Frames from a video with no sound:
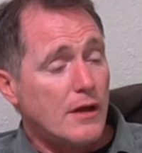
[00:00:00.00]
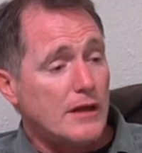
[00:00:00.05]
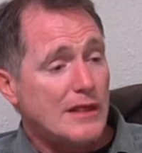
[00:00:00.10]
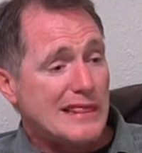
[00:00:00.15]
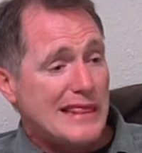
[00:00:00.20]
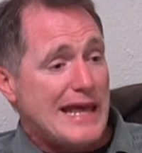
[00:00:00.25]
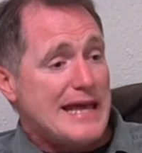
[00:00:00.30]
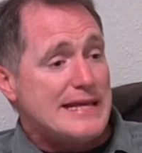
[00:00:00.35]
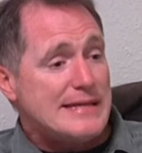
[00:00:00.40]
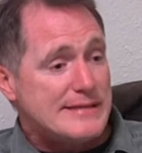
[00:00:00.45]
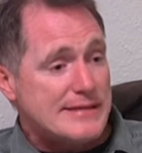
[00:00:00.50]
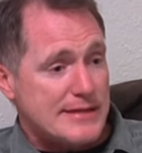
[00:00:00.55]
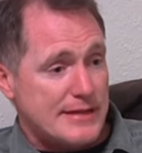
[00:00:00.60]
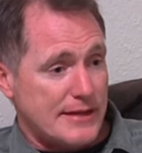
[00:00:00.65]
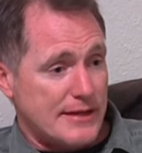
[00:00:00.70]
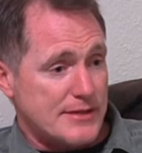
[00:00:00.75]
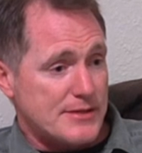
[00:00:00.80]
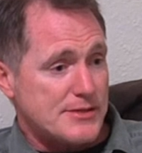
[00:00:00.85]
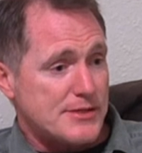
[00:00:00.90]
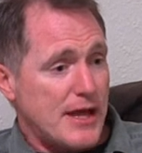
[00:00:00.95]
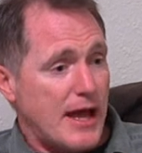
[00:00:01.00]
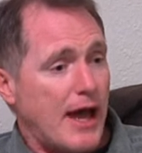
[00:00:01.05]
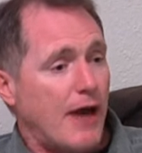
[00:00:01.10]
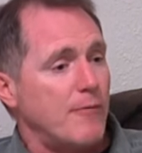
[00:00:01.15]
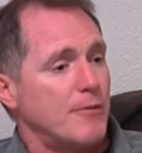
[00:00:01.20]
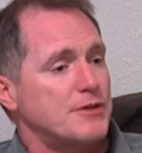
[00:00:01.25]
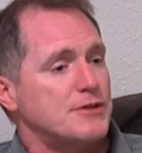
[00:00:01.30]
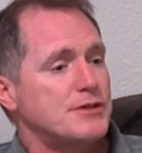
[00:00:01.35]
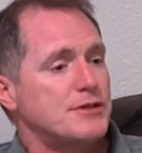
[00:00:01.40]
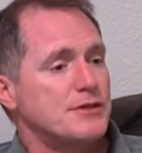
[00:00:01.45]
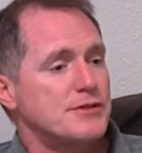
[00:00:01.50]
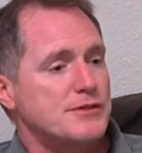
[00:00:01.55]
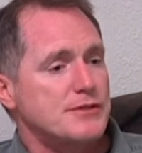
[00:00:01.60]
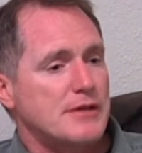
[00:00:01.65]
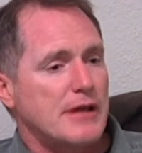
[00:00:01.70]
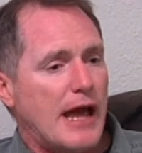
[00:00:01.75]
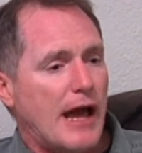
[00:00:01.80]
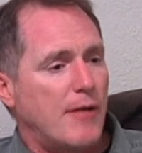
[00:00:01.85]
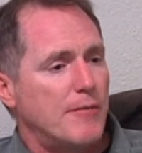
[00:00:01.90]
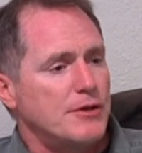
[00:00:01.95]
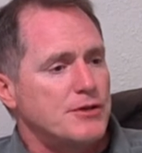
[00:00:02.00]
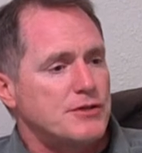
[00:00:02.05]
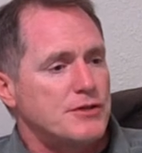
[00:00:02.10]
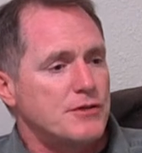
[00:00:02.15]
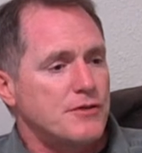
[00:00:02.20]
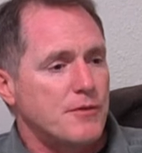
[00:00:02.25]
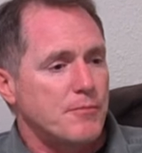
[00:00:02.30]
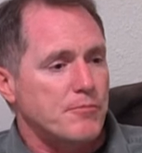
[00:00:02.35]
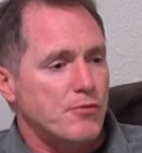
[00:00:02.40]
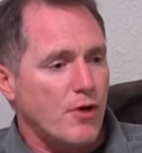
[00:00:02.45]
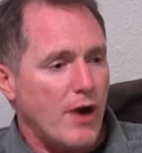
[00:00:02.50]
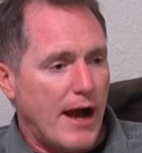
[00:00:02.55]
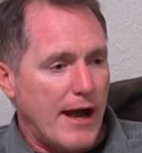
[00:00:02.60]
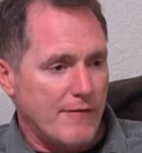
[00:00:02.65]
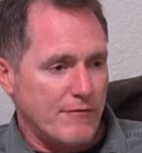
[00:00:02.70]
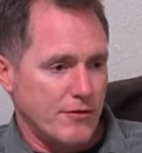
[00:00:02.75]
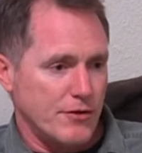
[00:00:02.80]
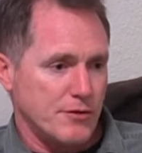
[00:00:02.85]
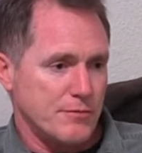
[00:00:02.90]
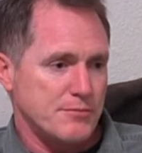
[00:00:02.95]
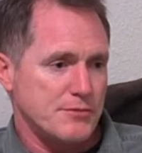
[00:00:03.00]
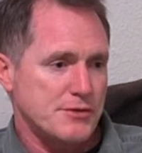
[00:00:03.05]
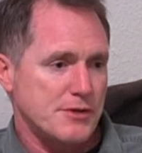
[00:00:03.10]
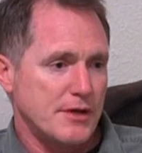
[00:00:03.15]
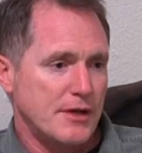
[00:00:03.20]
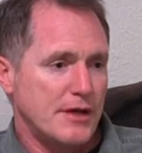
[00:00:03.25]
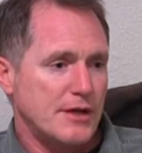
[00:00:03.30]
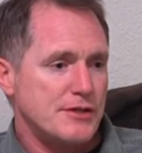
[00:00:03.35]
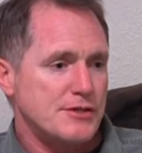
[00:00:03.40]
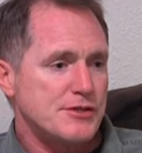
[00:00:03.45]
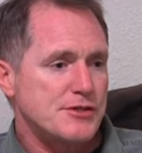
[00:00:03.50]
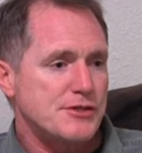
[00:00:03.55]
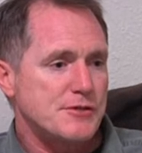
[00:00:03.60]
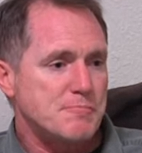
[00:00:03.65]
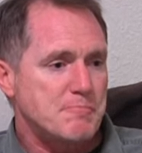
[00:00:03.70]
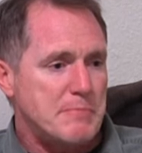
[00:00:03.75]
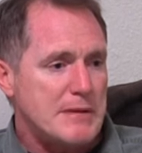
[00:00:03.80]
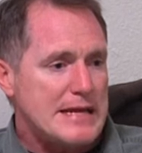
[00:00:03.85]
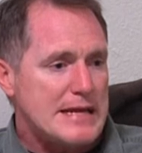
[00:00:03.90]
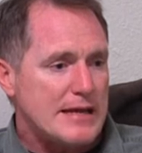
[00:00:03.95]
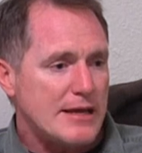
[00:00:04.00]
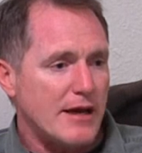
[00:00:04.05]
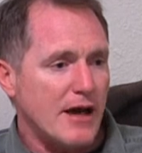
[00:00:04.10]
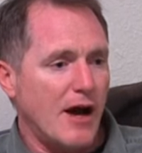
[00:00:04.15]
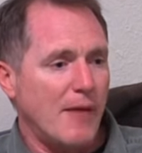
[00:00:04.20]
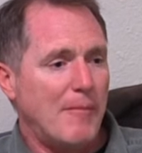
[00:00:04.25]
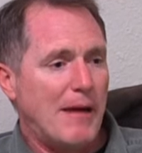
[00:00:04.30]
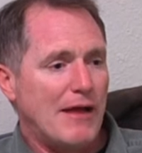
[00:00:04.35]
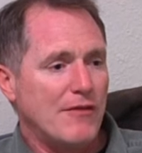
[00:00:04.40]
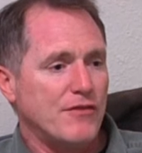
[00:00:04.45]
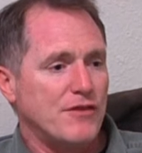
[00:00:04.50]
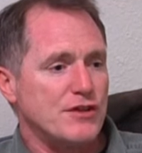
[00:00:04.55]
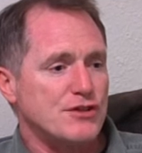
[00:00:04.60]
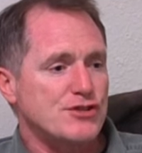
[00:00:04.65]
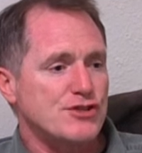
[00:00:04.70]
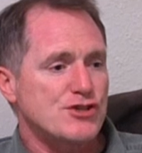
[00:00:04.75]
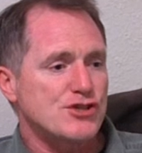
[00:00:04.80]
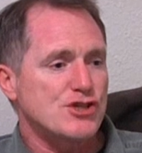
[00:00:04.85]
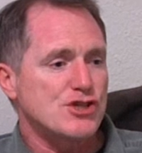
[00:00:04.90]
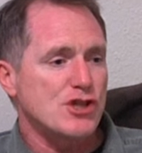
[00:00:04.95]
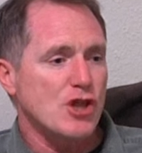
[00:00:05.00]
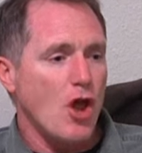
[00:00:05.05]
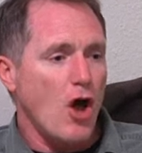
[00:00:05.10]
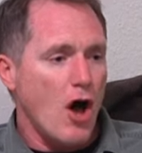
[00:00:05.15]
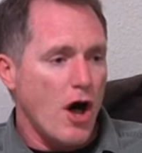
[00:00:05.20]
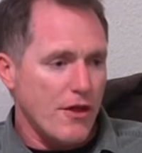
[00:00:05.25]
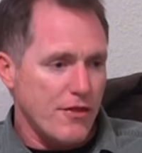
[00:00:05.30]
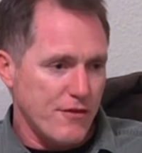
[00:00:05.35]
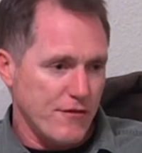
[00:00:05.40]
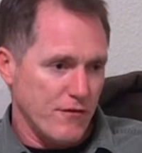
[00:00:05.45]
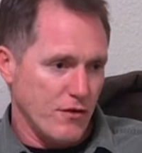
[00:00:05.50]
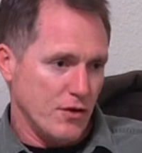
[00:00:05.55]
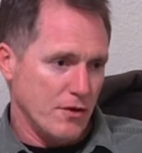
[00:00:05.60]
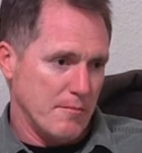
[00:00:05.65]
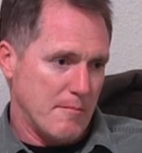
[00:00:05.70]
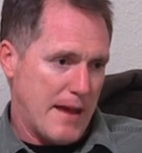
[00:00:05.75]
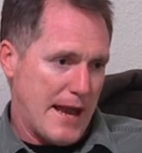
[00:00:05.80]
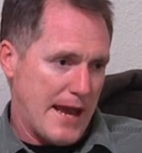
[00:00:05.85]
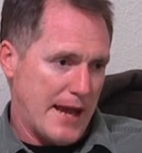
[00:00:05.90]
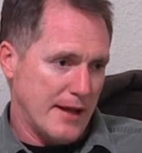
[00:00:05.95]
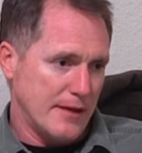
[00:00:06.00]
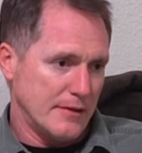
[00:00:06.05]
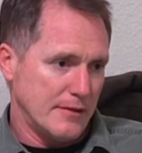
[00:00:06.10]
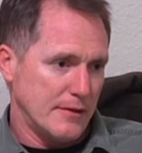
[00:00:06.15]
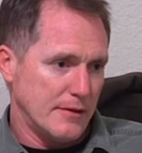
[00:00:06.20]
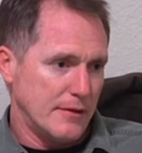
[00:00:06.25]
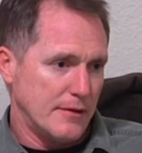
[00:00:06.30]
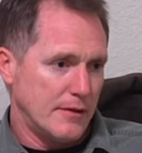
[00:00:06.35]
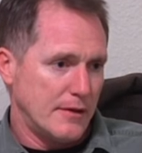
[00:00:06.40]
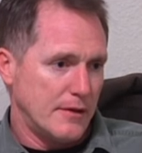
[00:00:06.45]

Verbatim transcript: laziness. How much does how much do the proverbs speak about the slothful man?